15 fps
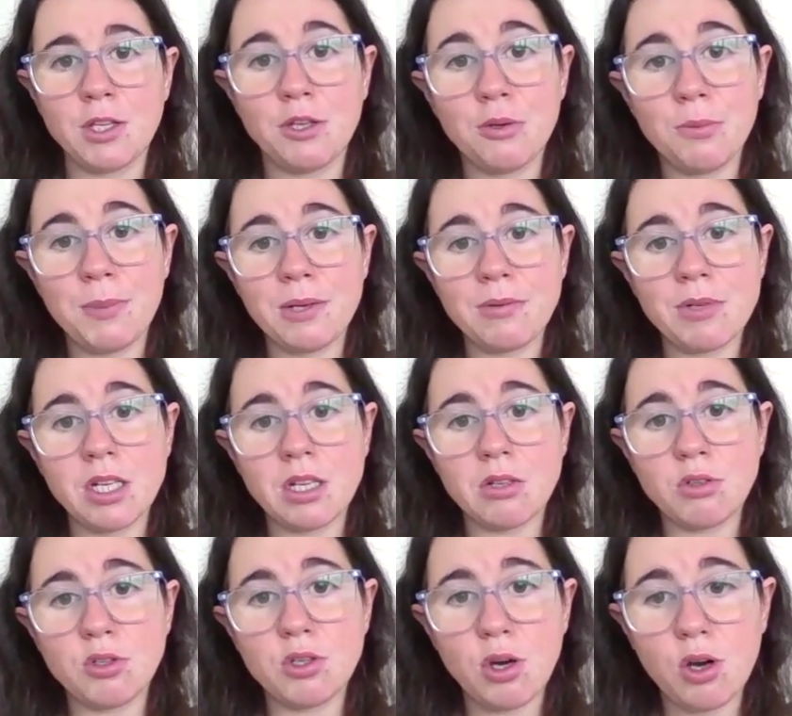you're building
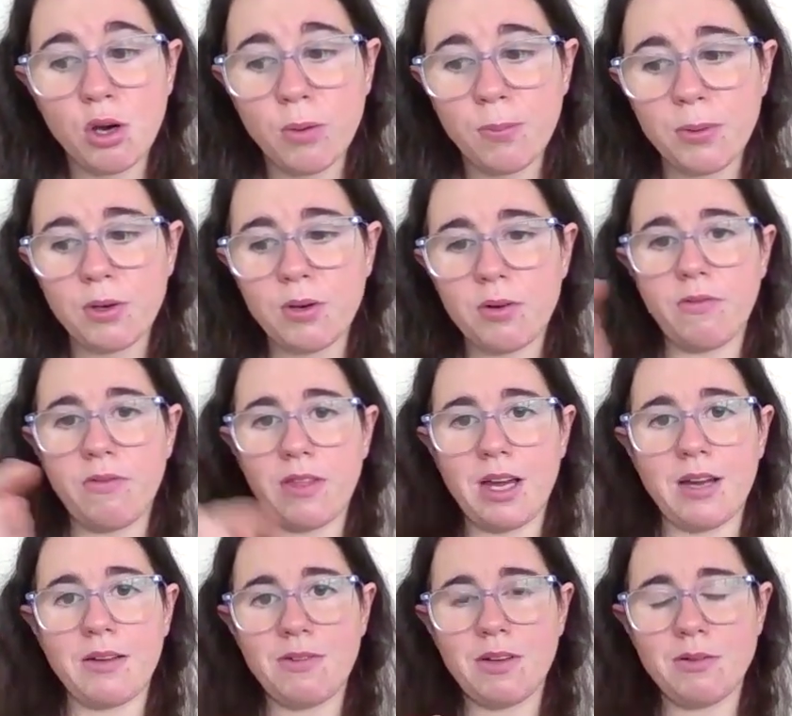on top of
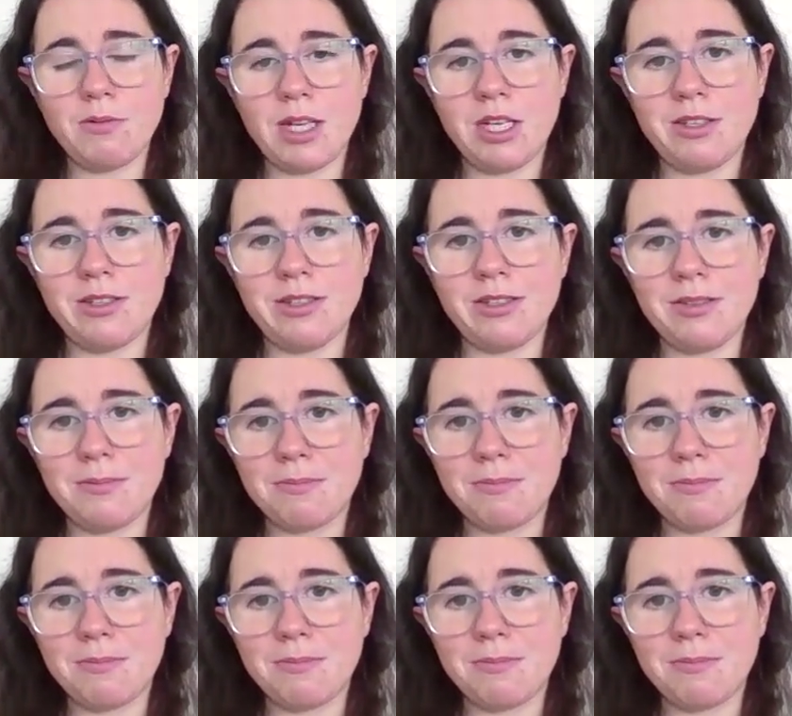that foundation.